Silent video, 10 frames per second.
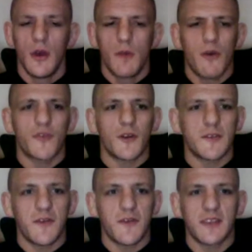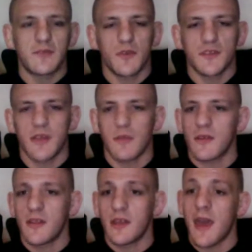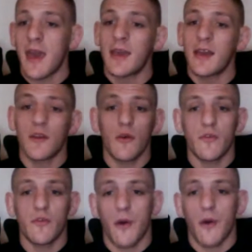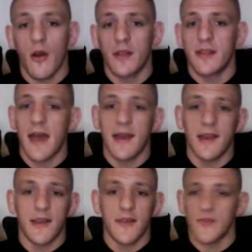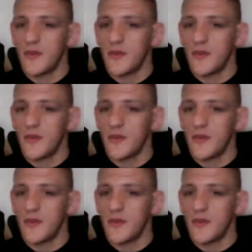posted on his Facebook something like, "Hey, gonna go spar at Dallas,